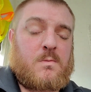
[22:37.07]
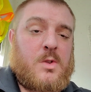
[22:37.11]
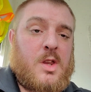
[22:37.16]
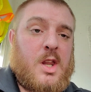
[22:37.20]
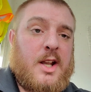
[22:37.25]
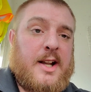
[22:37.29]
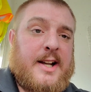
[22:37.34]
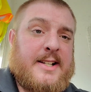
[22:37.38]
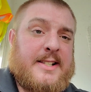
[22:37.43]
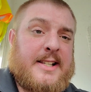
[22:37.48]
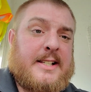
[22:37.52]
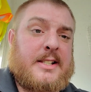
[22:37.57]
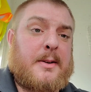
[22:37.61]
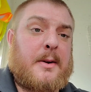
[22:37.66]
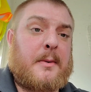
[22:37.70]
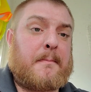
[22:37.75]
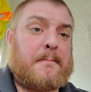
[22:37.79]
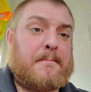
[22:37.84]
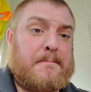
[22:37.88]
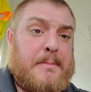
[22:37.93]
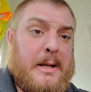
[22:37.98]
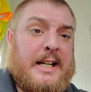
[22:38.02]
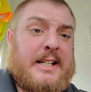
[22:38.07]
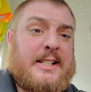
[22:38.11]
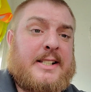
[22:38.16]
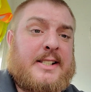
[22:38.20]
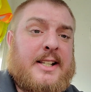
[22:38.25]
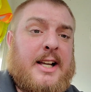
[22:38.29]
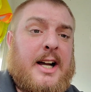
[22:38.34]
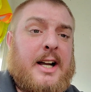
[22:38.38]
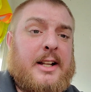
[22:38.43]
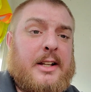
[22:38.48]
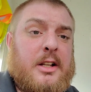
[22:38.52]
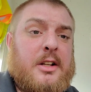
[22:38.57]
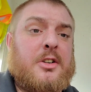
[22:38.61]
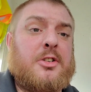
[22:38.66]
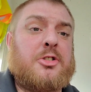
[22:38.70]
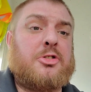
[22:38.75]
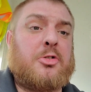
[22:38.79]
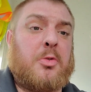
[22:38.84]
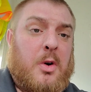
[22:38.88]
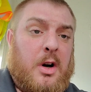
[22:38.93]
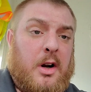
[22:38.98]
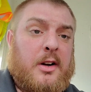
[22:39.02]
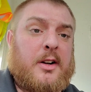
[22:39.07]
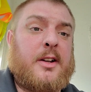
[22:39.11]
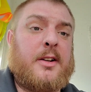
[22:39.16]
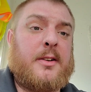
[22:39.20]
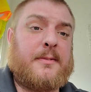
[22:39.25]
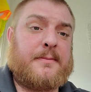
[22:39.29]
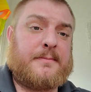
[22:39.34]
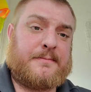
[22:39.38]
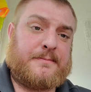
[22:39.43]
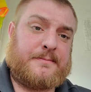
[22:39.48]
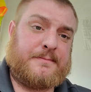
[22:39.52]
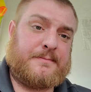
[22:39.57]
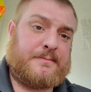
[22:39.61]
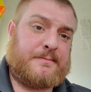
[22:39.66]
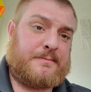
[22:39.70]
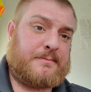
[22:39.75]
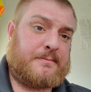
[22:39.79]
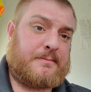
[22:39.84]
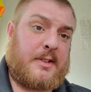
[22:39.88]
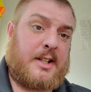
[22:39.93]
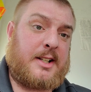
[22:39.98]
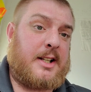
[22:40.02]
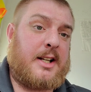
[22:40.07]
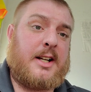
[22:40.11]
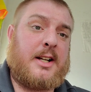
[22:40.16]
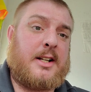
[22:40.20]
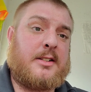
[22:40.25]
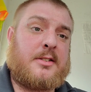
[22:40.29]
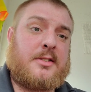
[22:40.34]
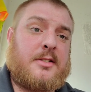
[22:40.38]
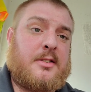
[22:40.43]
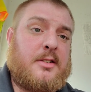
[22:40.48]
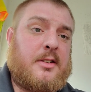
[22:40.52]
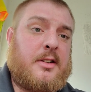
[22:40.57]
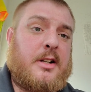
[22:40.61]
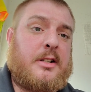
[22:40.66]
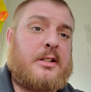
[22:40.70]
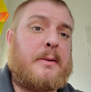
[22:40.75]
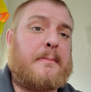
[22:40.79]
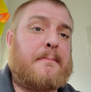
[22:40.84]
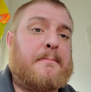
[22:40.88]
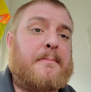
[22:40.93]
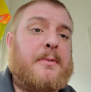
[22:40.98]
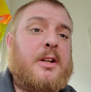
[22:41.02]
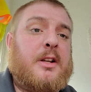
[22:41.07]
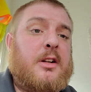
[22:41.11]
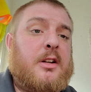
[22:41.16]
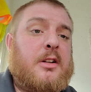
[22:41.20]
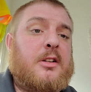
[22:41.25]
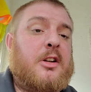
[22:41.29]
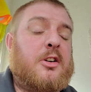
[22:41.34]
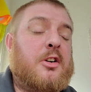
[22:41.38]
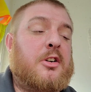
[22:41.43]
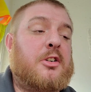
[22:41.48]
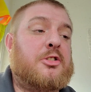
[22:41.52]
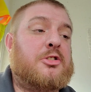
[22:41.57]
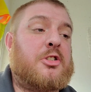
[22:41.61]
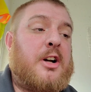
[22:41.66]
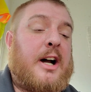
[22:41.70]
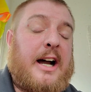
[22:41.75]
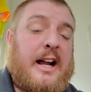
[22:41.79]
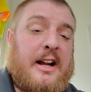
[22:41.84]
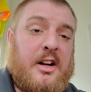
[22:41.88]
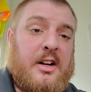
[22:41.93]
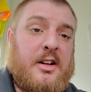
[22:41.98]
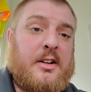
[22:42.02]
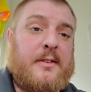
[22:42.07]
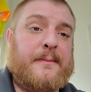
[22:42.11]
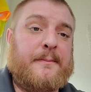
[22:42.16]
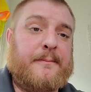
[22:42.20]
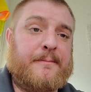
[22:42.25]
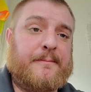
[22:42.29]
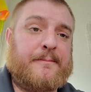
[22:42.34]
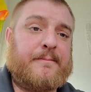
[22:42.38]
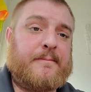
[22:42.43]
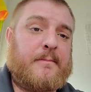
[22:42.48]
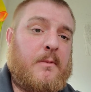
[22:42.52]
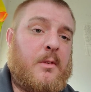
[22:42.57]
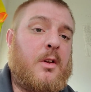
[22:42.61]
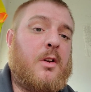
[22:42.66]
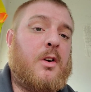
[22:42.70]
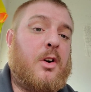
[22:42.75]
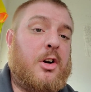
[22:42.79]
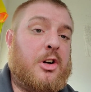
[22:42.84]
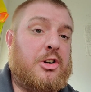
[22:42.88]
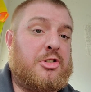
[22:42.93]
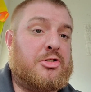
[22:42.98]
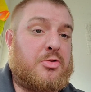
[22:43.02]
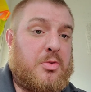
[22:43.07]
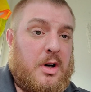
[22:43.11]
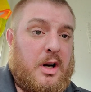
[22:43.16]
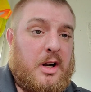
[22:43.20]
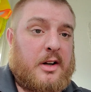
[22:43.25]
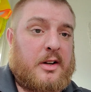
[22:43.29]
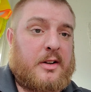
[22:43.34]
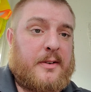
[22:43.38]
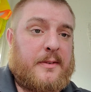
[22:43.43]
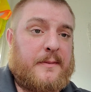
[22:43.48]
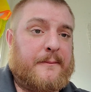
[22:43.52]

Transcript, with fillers: because that's a big sign that you're drunk. It is. It's a, you're tired, or you're drunk